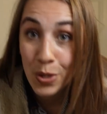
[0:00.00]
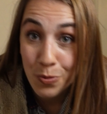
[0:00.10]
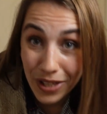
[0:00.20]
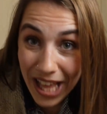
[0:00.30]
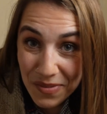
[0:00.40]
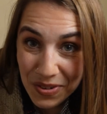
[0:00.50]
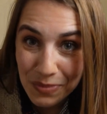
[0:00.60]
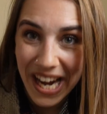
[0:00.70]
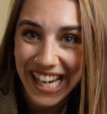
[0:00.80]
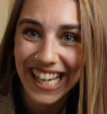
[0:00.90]
which will help me with
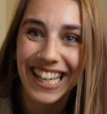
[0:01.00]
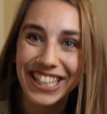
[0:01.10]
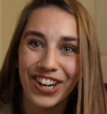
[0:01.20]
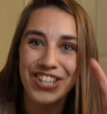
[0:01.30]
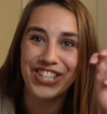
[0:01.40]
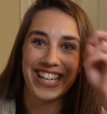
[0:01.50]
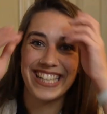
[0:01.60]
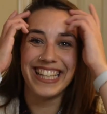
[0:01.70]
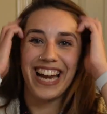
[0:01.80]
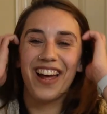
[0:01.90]
my yarn
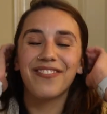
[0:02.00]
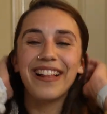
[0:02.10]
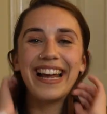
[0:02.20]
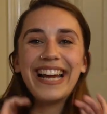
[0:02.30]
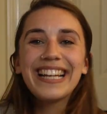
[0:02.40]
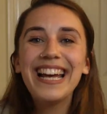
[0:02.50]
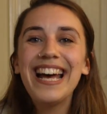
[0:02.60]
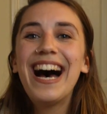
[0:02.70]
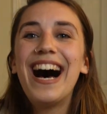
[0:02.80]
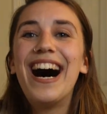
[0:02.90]
chicken that I'm playing.
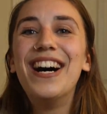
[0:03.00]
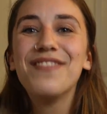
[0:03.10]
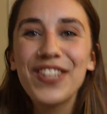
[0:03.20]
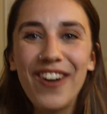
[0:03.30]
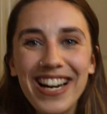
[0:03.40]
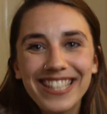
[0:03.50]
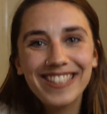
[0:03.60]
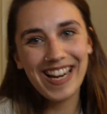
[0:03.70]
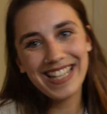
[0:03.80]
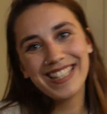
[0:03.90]
So I
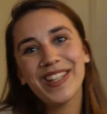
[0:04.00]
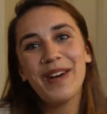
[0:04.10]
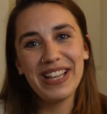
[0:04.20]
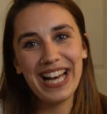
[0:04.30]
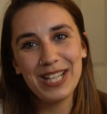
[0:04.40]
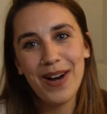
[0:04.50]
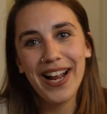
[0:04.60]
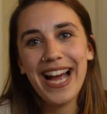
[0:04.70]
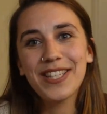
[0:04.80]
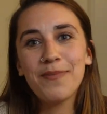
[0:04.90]
discussed a lot in my last
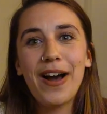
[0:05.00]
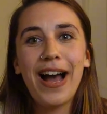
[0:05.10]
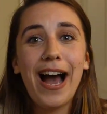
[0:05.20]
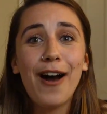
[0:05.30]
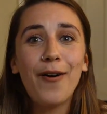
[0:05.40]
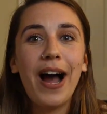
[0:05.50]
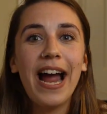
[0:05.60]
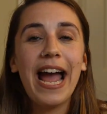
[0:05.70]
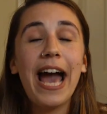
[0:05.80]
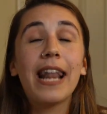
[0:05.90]
podcast about how I
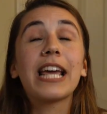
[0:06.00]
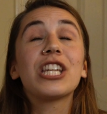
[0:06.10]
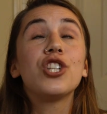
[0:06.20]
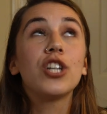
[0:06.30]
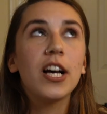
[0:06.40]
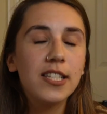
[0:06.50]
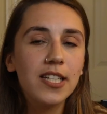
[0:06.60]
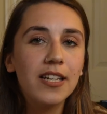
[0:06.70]
had like just